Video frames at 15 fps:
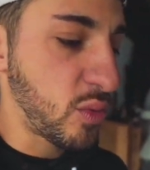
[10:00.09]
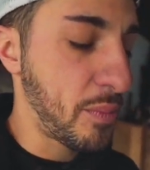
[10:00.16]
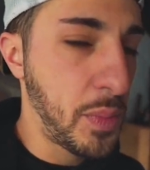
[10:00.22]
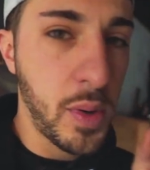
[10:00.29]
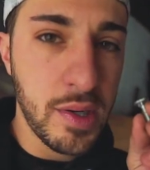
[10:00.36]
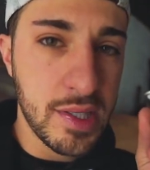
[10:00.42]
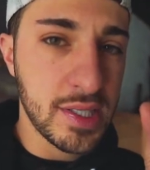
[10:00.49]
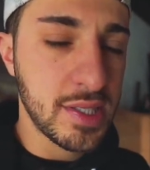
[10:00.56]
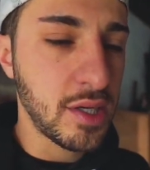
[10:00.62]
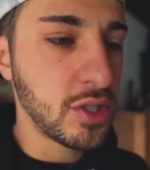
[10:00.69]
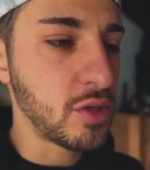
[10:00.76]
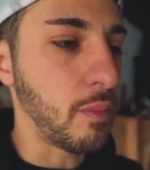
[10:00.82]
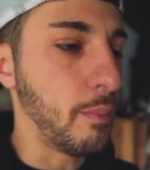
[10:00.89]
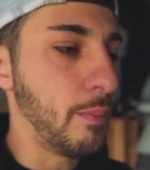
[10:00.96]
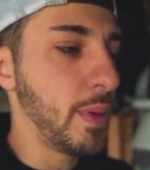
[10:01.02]
were put in
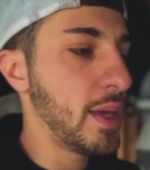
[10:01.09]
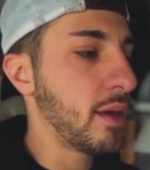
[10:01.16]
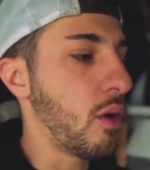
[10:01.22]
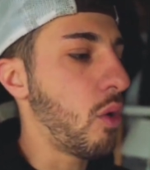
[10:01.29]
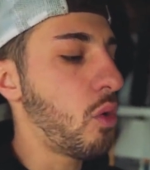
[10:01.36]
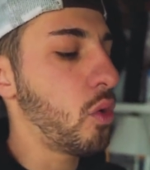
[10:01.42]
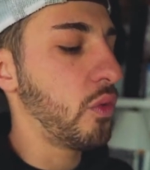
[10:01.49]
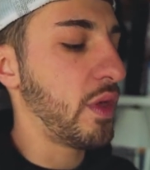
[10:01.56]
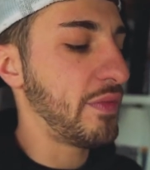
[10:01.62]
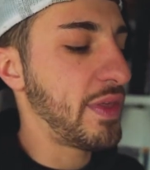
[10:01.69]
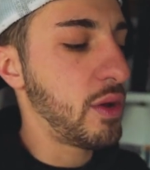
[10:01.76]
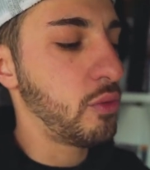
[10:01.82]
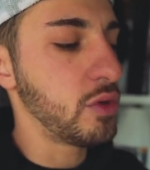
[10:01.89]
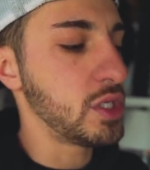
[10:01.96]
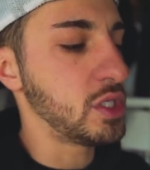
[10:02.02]
such a big hole that
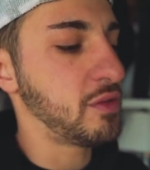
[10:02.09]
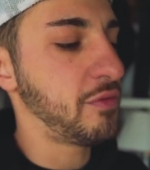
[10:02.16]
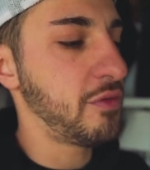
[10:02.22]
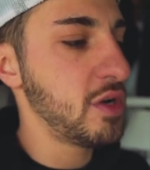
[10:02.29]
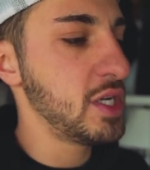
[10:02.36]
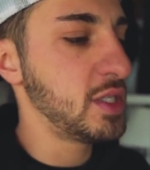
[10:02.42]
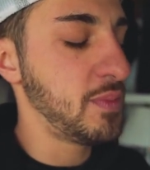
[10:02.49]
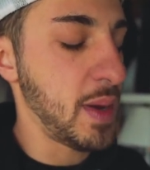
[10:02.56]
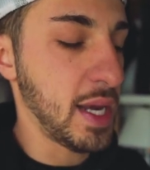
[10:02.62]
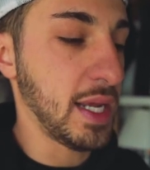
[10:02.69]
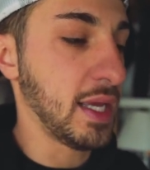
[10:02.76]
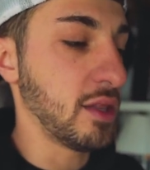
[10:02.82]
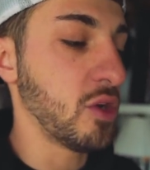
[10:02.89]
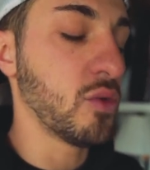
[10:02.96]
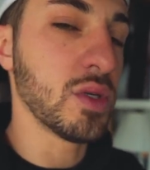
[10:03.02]
they were just free spinning and there